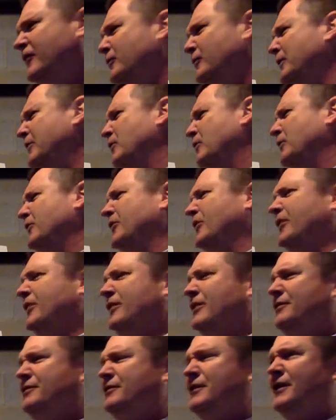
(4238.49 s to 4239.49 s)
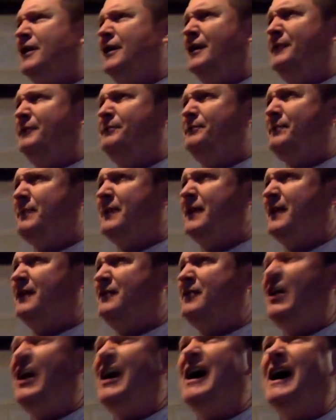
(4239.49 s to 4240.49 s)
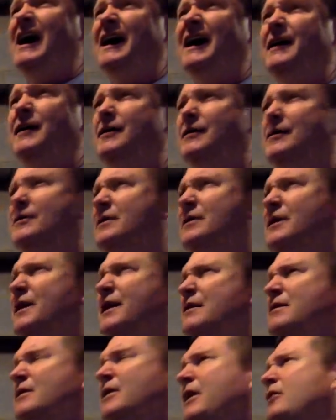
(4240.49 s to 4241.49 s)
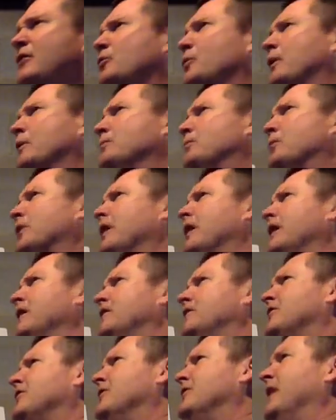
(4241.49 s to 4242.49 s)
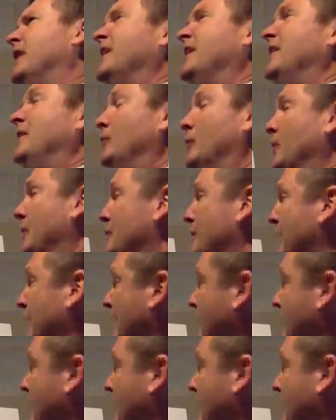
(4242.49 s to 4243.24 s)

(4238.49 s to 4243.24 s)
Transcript: but there was a tie in at least one place that I didn't really need